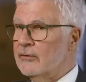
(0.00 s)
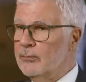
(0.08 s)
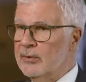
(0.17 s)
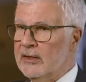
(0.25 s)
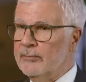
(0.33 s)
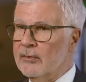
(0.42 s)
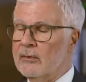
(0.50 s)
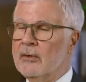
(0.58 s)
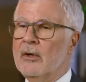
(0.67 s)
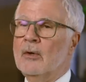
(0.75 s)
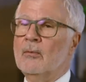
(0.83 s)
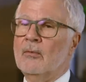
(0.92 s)
of people
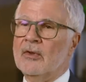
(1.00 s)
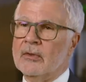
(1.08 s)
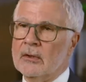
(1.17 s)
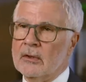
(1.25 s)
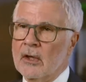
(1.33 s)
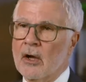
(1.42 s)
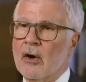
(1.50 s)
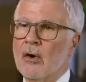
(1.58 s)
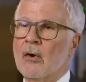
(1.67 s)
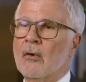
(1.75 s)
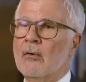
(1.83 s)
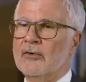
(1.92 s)
with
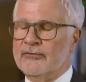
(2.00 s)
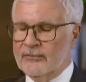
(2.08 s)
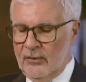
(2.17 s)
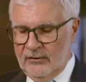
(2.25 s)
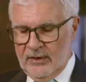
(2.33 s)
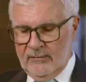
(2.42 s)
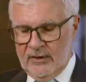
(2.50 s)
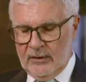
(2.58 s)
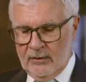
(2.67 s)
low sodium and